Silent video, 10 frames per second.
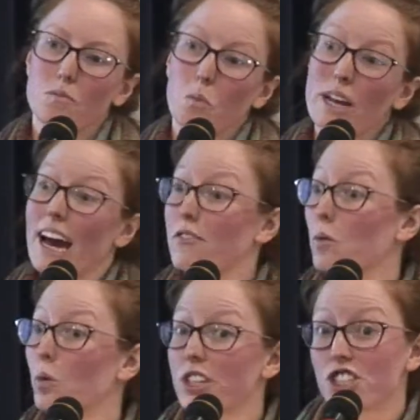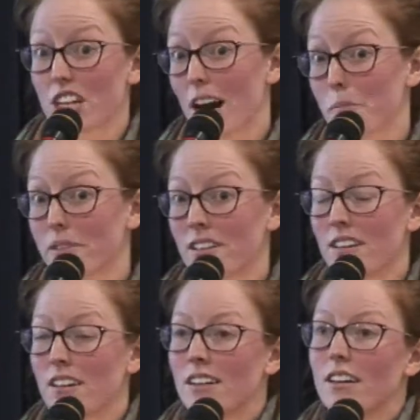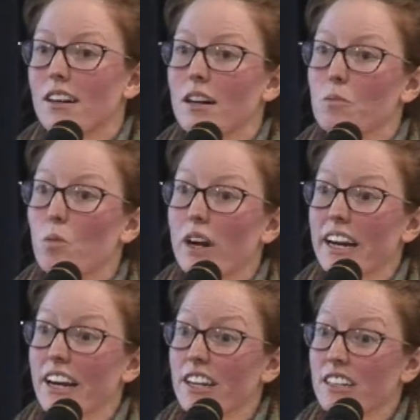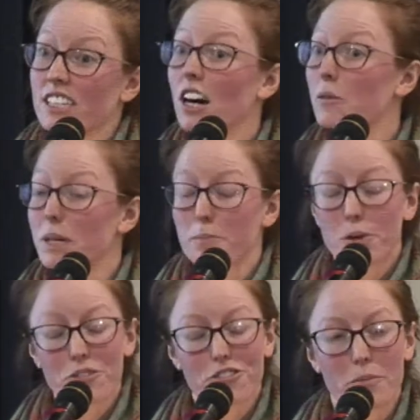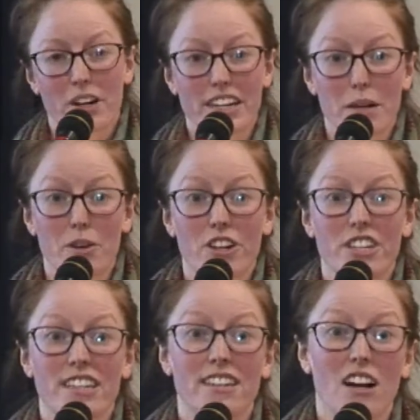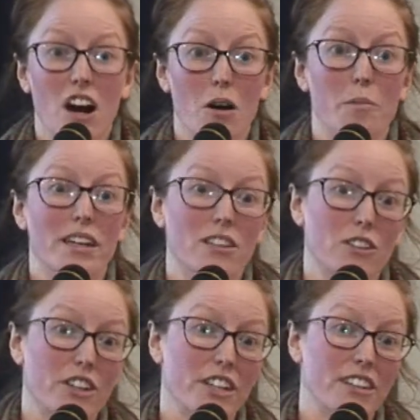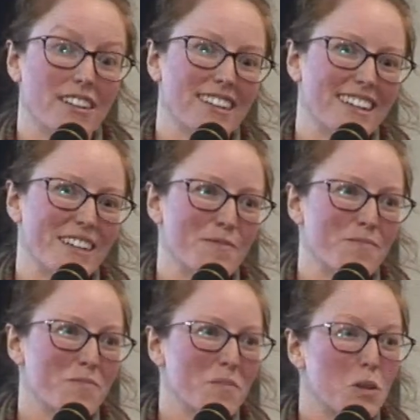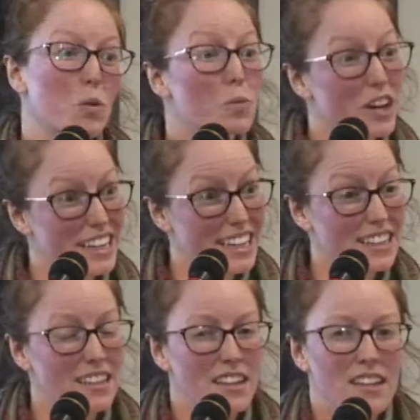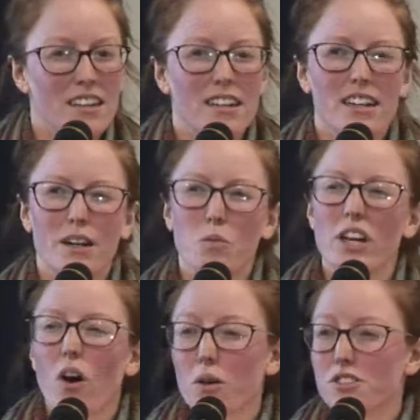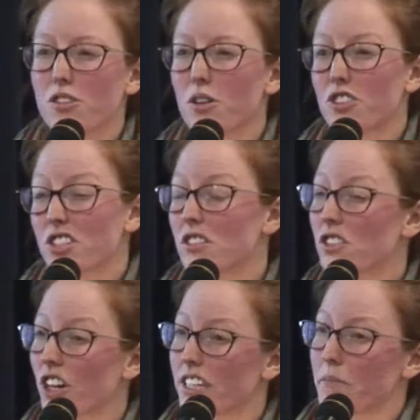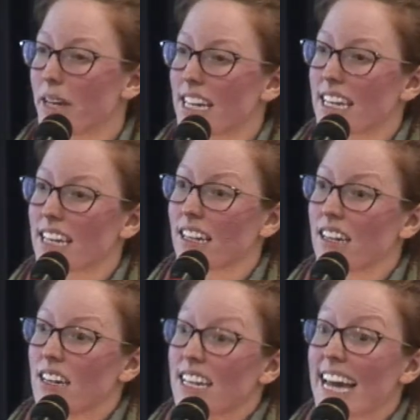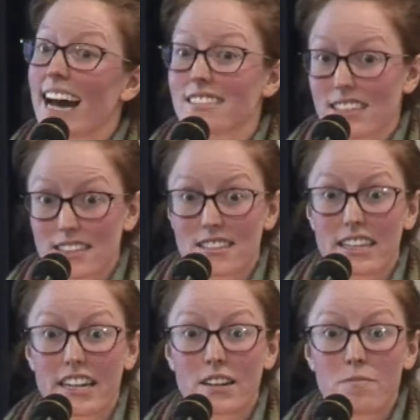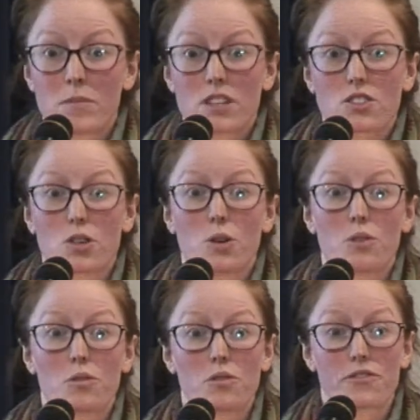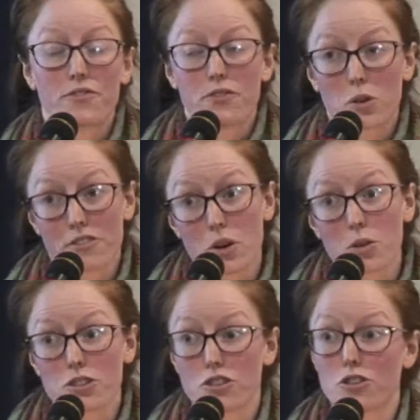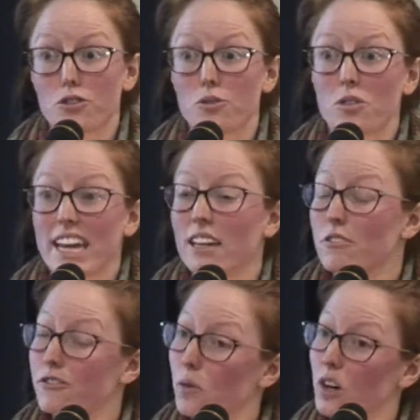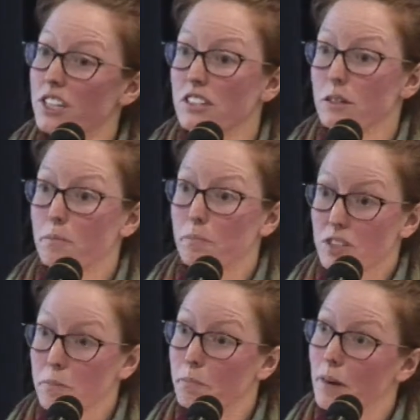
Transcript: We have a wood shop where young people from our neighborhood can come and learn woodworking. We also just started making caskets there. So for folks who can't afford to